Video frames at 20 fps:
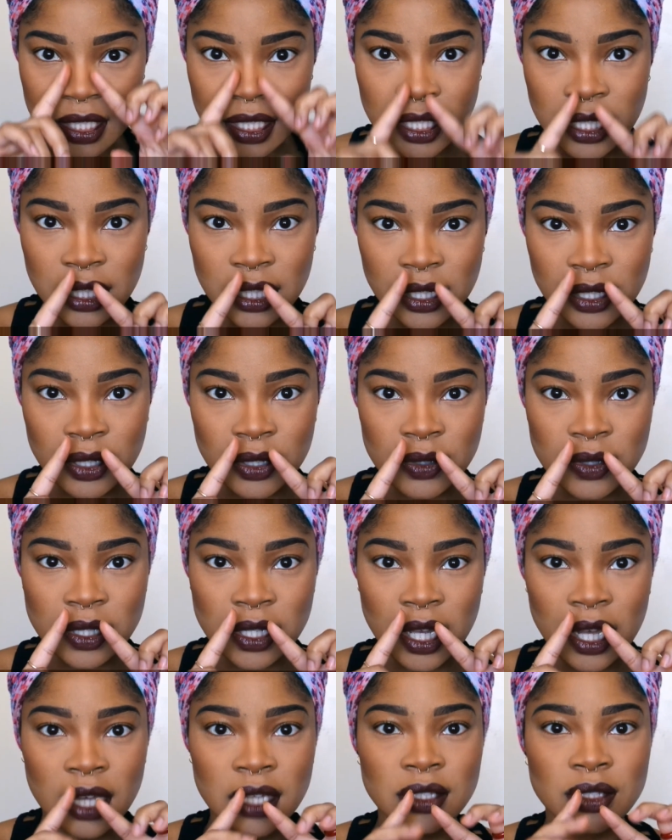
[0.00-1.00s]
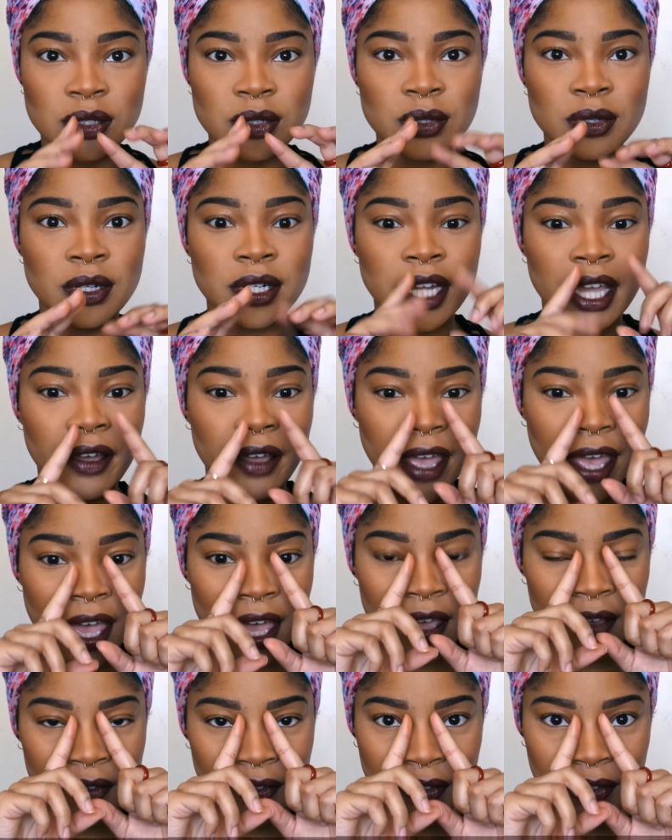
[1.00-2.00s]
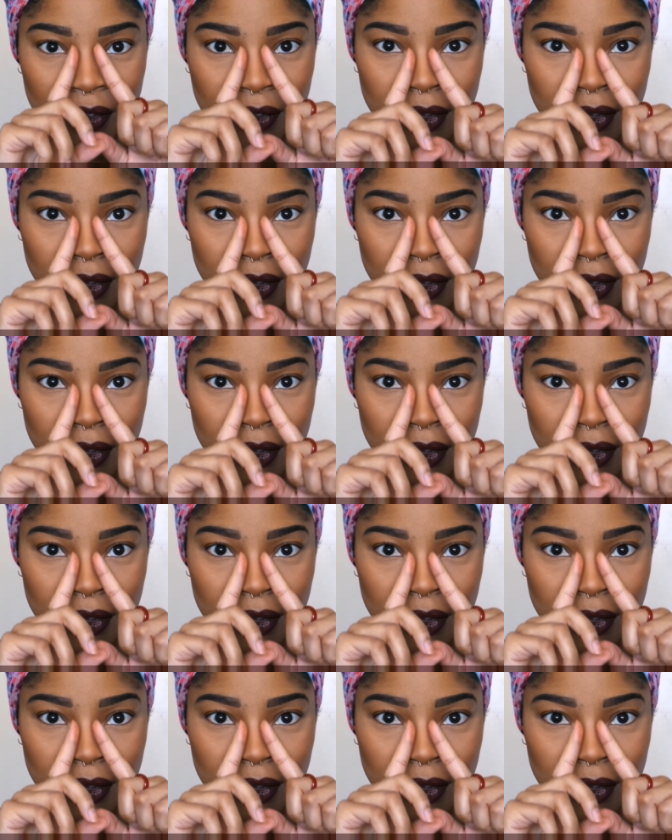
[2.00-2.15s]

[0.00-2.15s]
See the nose contour. Now I have,